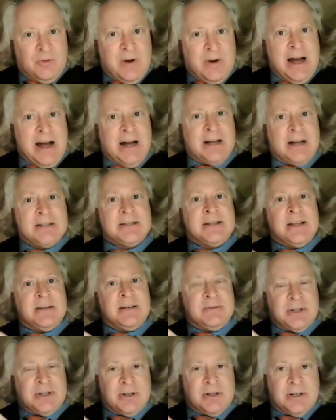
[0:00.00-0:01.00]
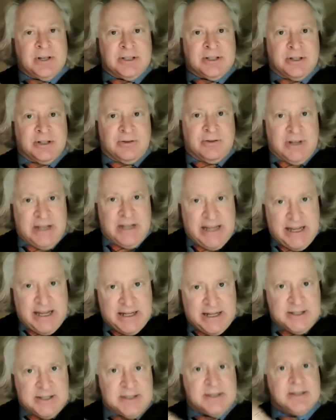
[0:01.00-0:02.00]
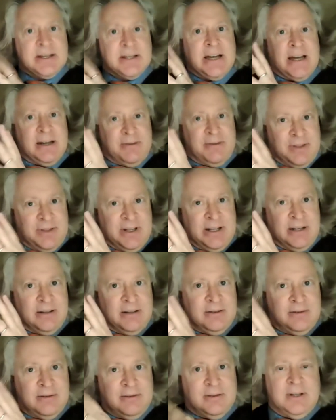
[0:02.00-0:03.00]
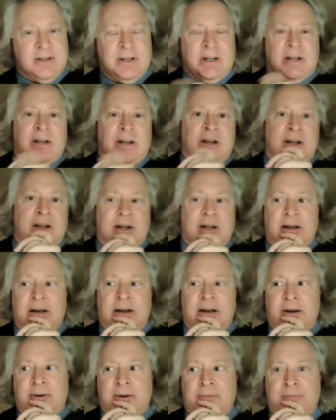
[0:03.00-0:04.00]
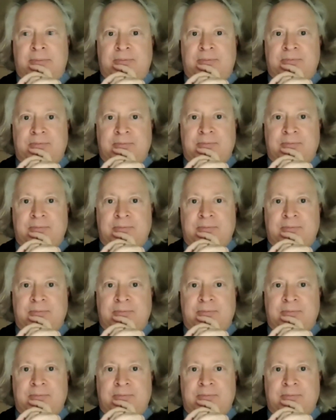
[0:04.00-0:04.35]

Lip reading: rocks that turn into grenades kind of thing. And